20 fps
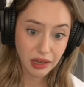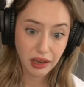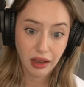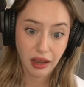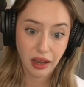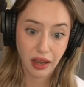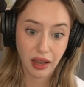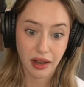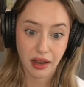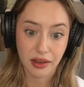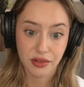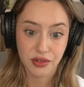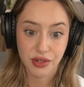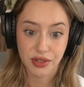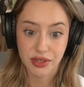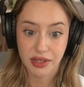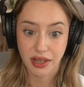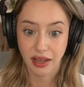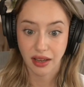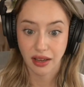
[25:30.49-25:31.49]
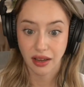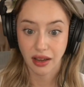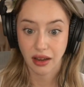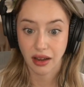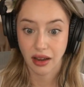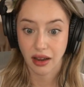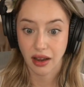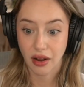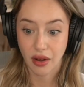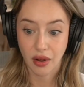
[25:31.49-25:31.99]
and I just like,
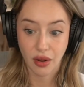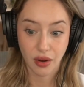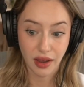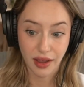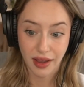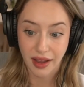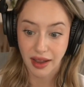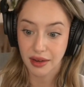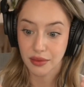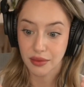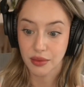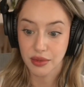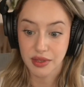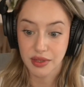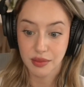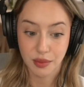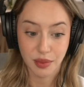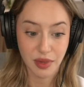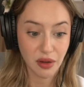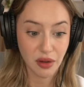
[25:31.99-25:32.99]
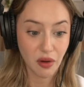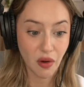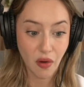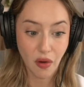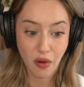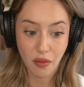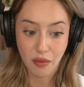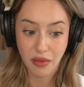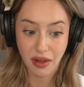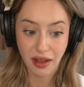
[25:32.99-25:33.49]
all I had was be
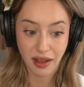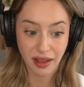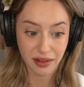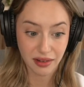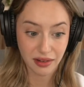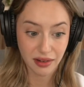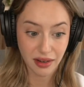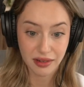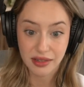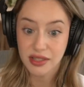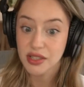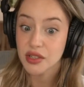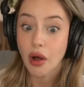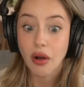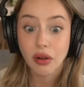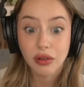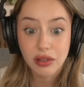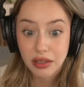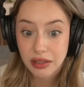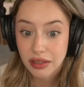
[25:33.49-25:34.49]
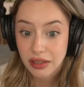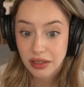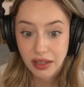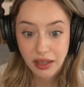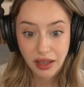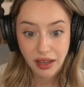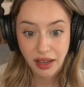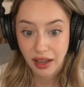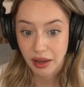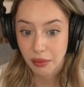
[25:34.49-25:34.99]
home and sulk
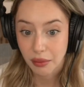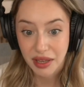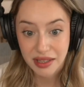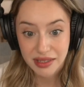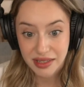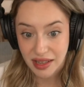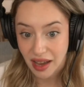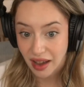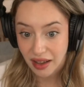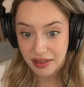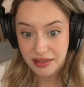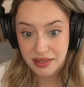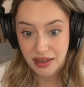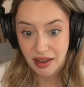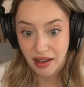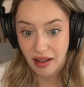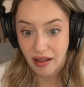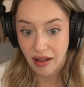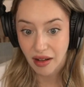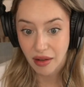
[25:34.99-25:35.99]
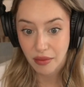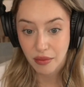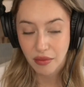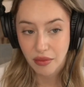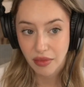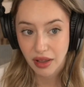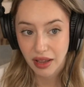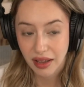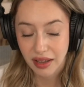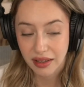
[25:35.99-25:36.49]
and be sad.
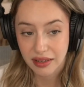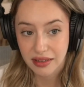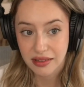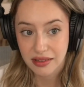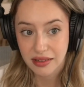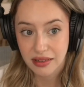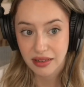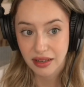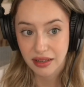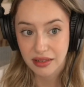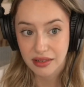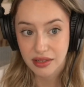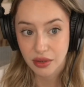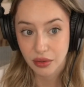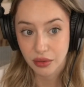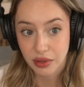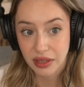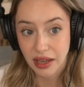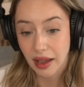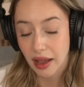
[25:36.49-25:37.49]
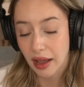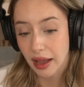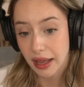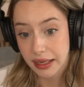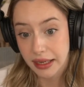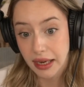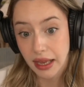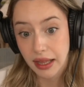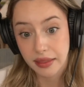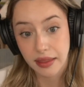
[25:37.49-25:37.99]
And so yeah,
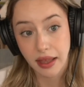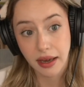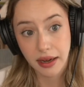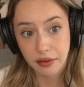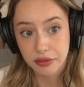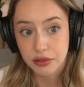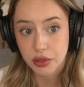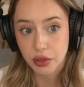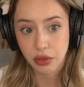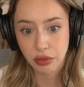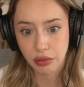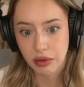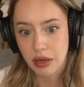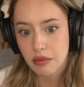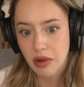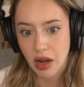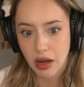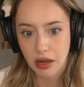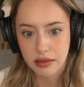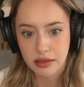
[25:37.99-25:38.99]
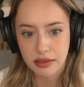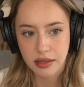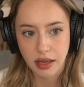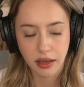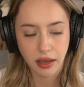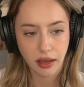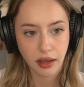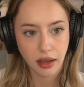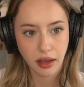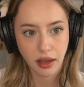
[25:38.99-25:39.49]
and then after 3 months,
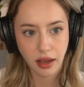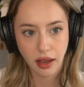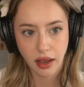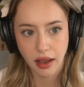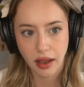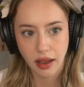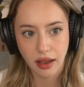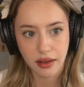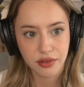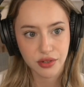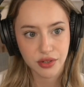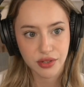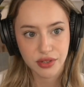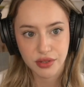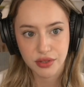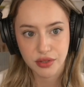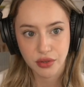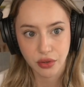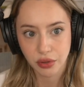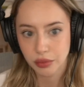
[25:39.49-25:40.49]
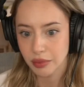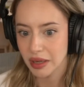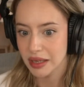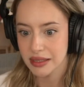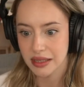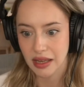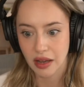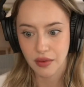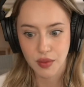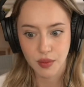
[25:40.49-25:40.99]
I just told
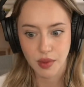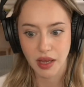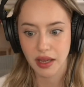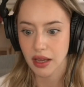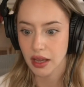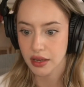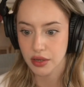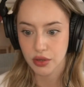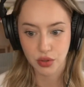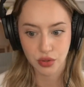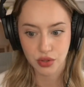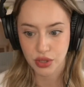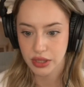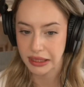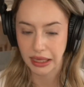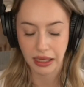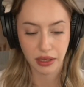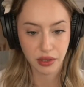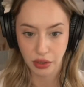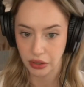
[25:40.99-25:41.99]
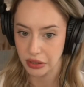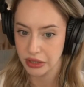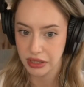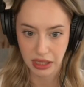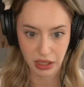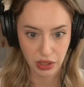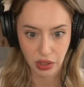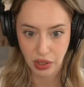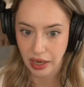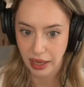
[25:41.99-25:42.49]
myself, I'm like, you just can't
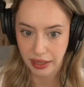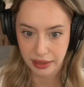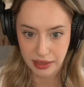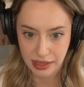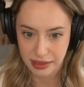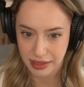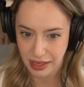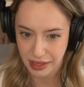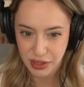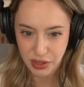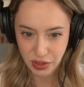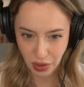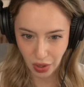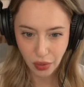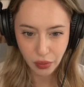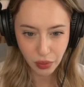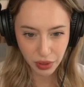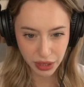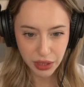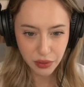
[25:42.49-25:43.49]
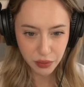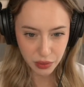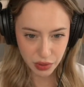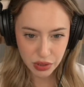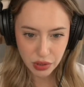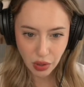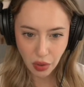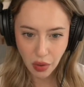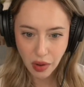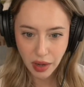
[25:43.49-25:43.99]
continue like this. I saw where it was
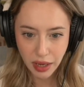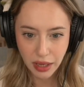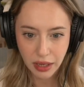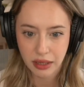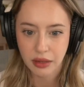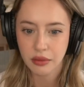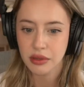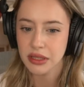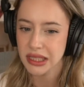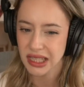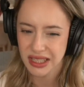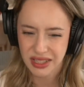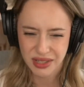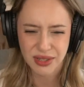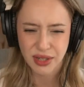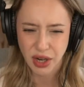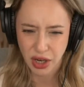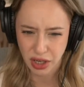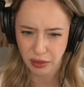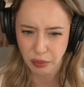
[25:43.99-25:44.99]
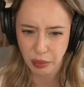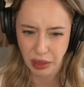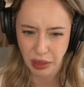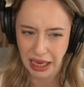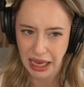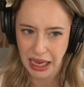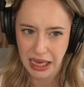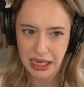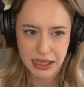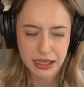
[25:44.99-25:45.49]
going, and it was such a dark
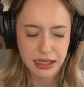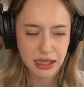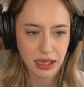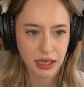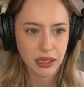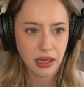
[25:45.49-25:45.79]
place that